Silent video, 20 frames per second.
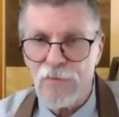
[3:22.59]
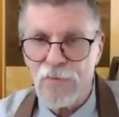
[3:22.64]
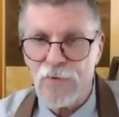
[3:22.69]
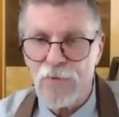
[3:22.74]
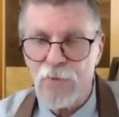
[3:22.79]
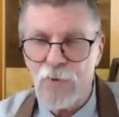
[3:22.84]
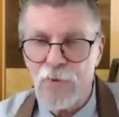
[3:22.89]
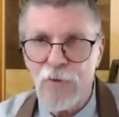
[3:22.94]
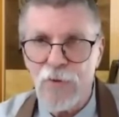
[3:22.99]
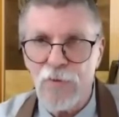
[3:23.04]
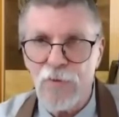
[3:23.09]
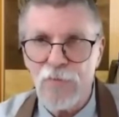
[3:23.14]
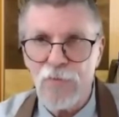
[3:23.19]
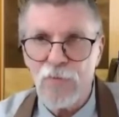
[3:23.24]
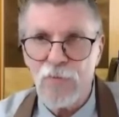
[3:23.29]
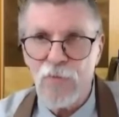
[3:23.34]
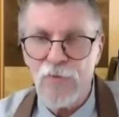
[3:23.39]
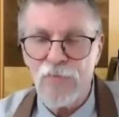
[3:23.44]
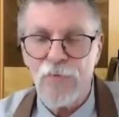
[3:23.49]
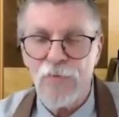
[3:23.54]
which we
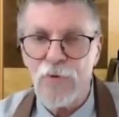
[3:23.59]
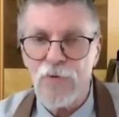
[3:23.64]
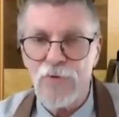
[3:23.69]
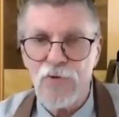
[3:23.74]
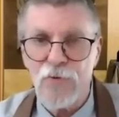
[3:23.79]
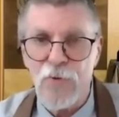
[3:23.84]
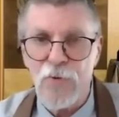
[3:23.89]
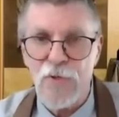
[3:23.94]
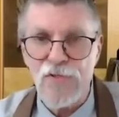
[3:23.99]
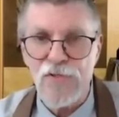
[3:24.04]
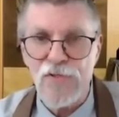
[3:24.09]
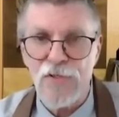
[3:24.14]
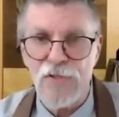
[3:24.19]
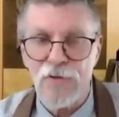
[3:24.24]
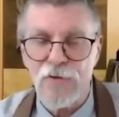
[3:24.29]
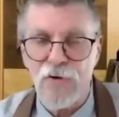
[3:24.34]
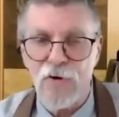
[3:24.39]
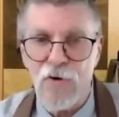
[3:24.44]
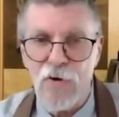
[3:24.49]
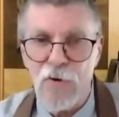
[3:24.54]
refer to as
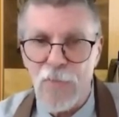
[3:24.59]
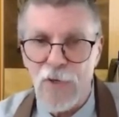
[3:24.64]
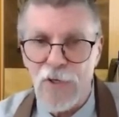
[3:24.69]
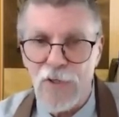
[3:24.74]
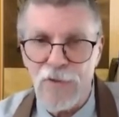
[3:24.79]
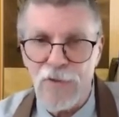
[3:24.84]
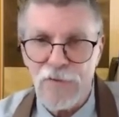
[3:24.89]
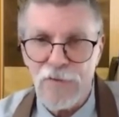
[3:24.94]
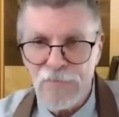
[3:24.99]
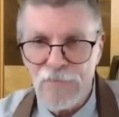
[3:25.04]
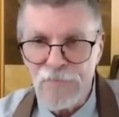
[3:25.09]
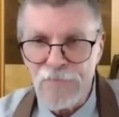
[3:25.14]
the Dharma.